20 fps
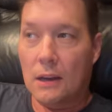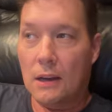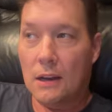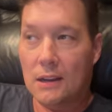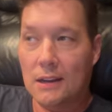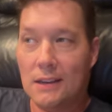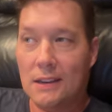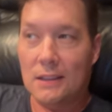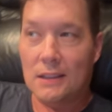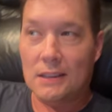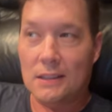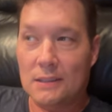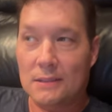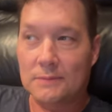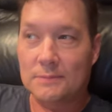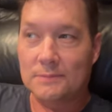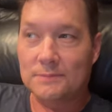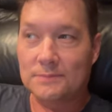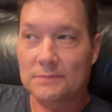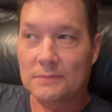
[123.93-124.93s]

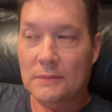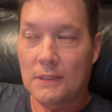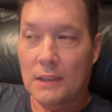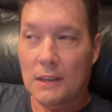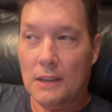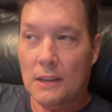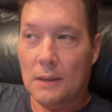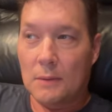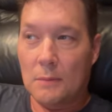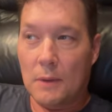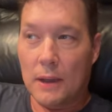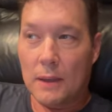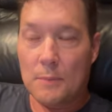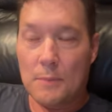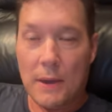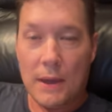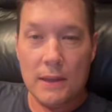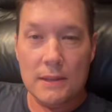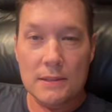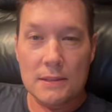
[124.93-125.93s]
Um, Mike
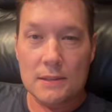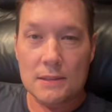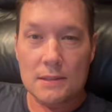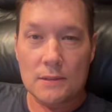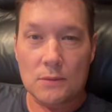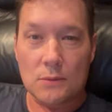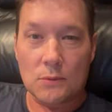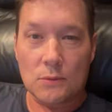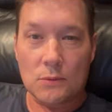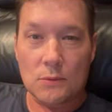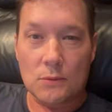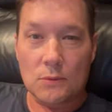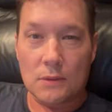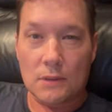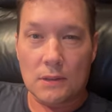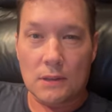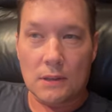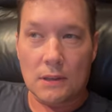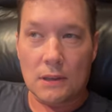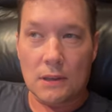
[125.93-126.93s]
Pence,
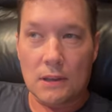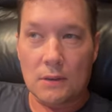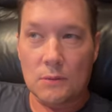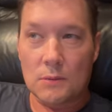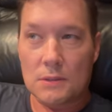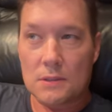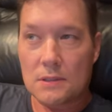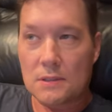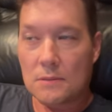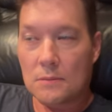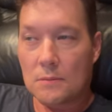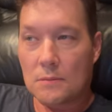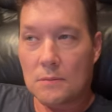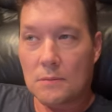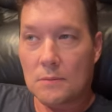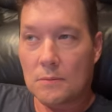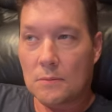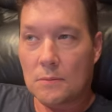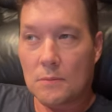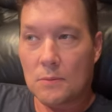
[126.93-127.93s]
he was
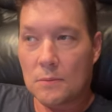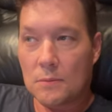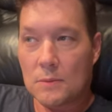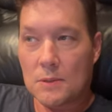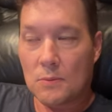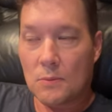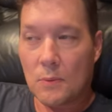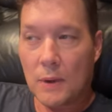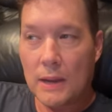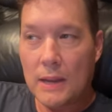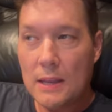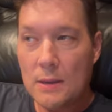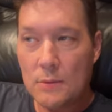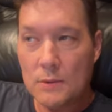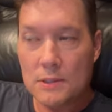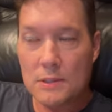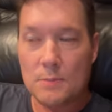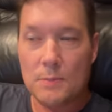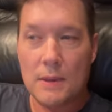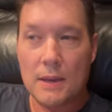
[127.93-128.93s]
when he
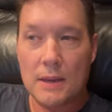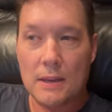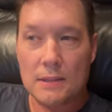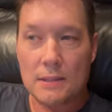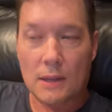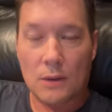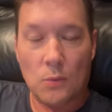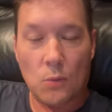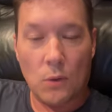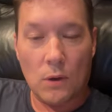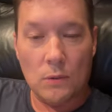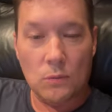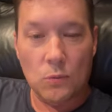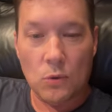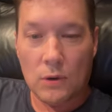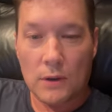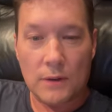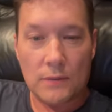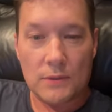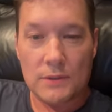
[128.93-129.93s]
would speak, it's like one
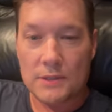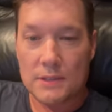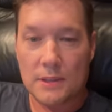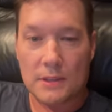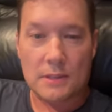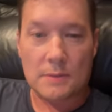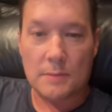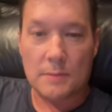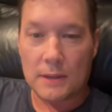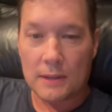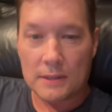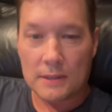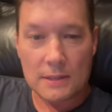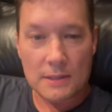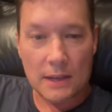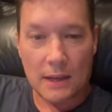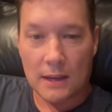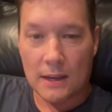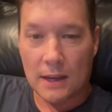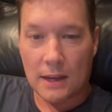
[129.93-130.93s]
word every six minutes.
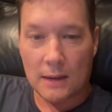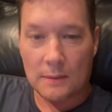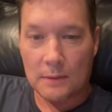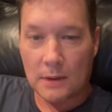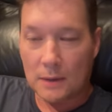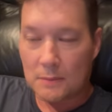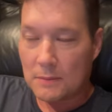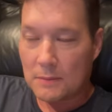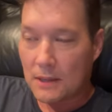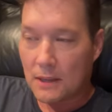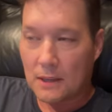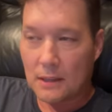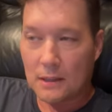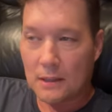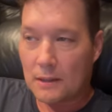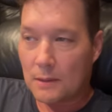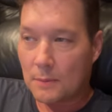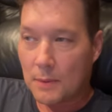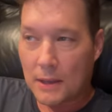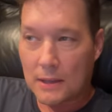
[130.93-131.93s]
I, I am
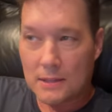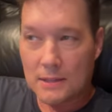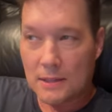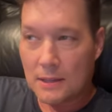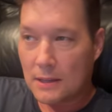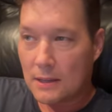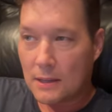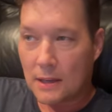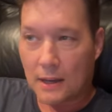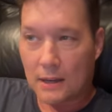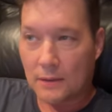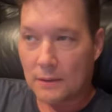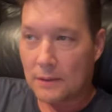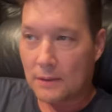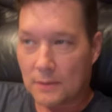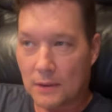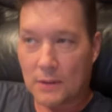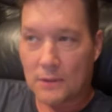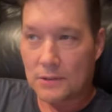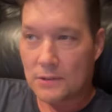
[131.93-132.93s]
the Pence thing. I don't
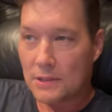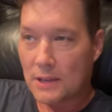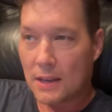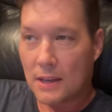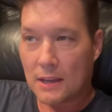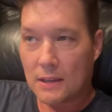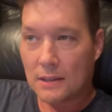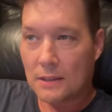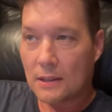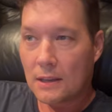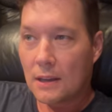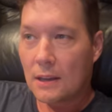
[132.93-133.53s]
even understand.